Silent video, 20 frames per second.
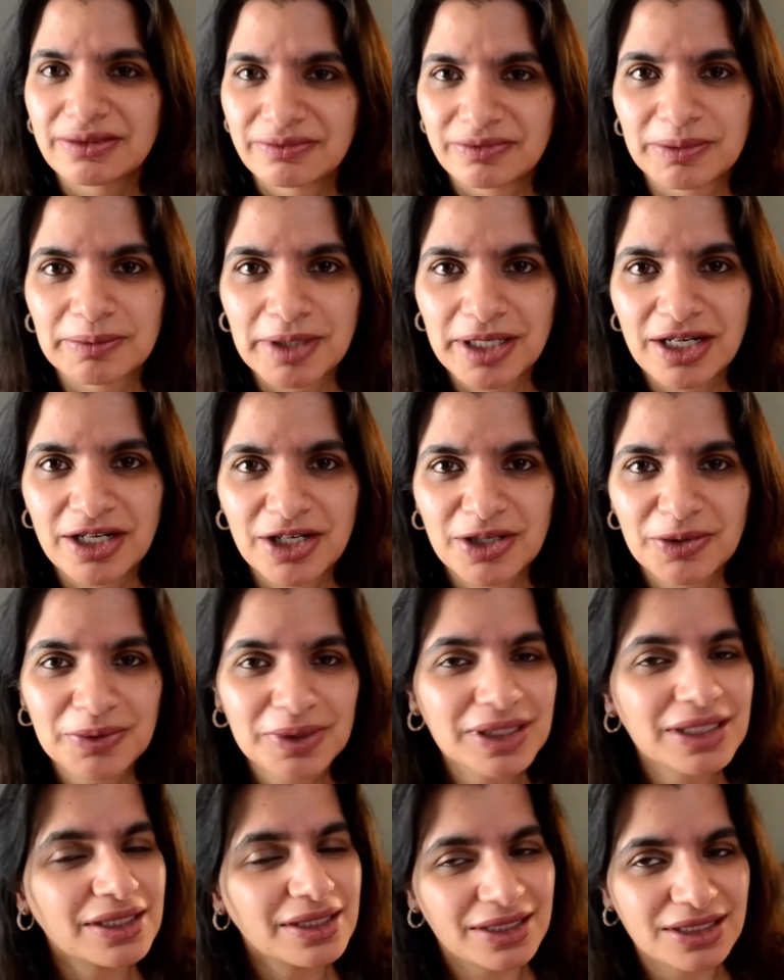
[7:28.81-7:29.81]
For my younger
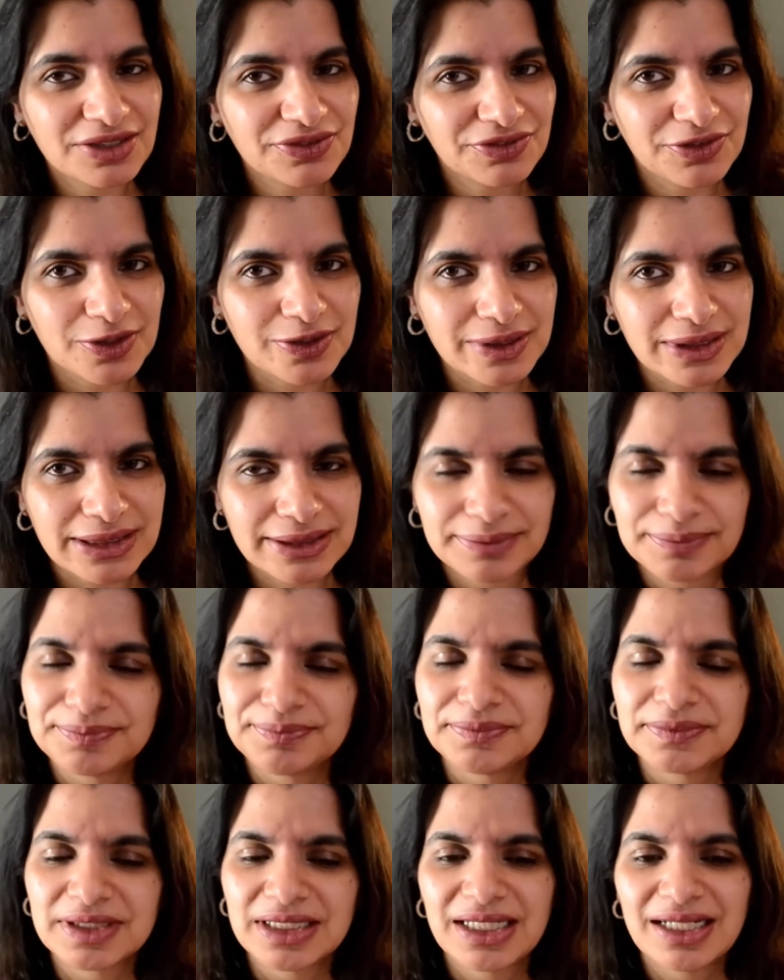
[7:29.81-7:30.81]
one, it's Frozen,
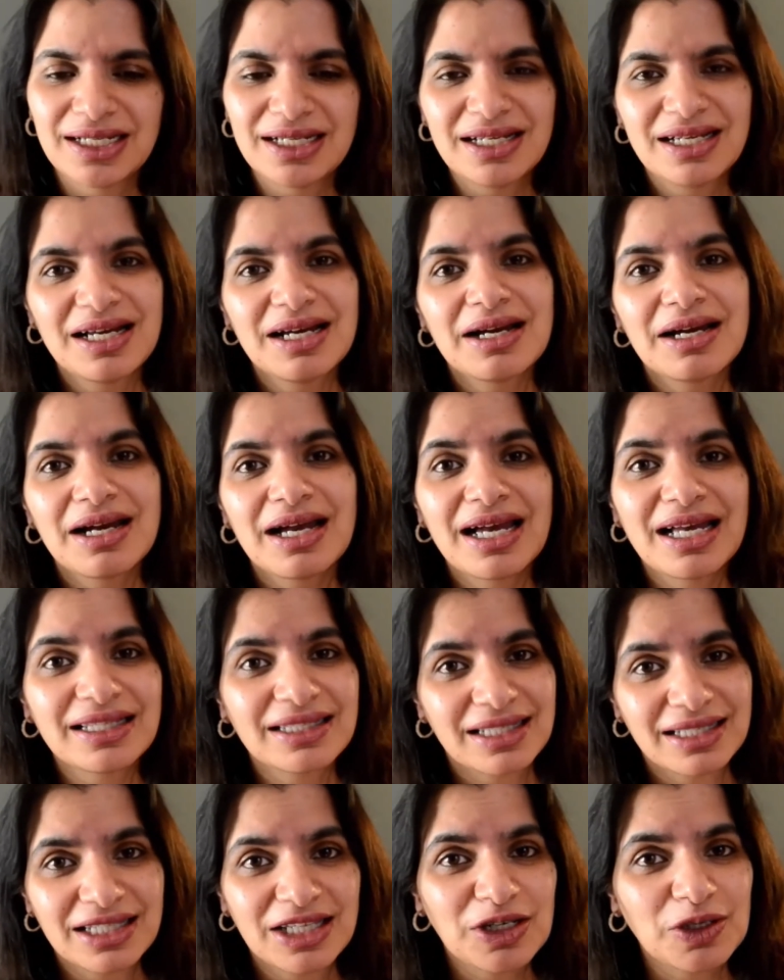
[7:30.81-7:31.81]
and
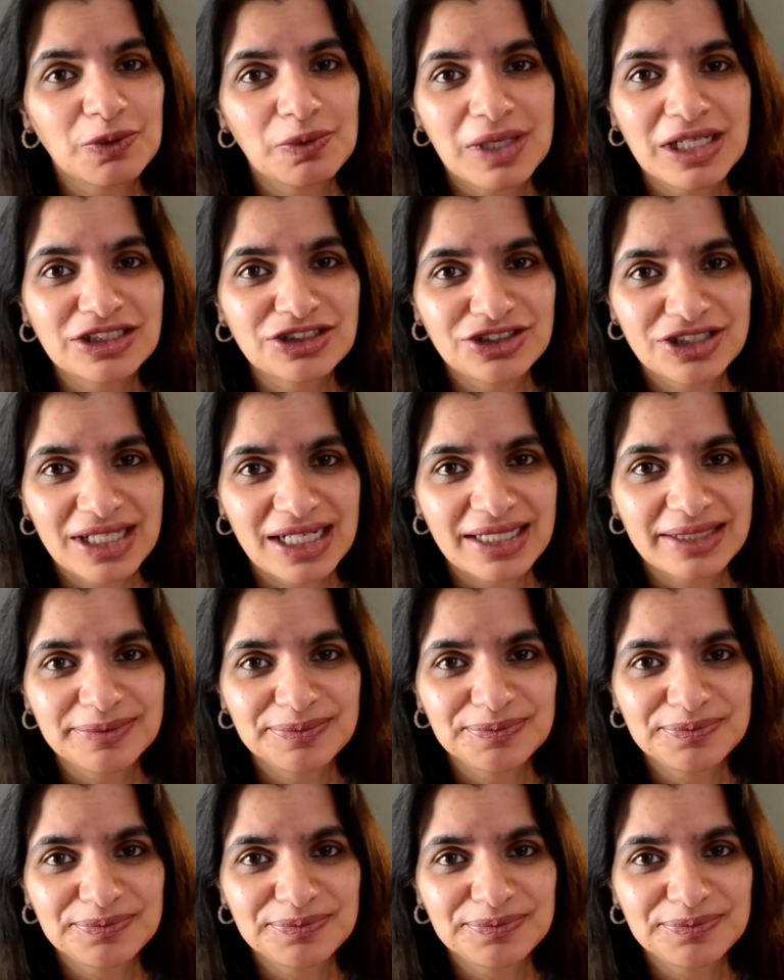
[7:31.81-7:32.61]
then they could watch that.